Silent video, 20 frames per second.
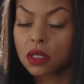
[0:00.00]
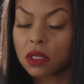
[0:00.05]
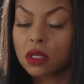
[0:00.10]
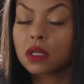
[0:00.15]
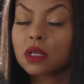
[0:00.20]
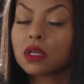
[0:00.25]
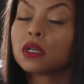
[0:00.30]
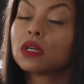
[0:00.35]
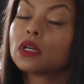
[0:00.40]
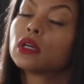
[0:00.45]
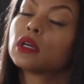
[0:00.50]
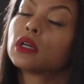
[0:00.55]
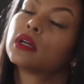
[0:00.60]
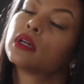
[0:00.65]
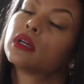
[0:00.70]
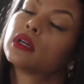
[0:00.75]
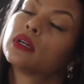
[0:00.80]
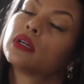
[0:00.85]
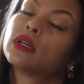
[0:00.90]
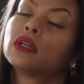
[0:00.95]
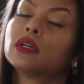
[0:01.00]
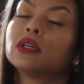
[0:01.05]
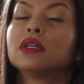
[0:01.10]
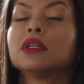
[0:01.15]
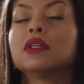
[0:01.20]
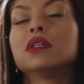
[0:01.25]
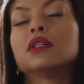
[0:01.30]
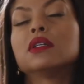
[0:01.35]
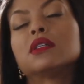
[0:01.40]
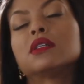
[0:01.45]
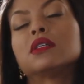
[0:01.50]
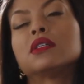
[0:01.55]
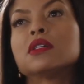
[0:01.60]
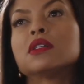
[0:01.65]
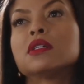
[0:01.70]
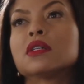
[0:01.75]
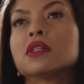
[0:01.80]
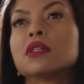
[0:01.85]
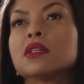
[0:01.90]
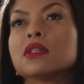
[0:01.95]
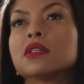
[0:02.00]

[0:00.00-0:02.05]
where that happens, but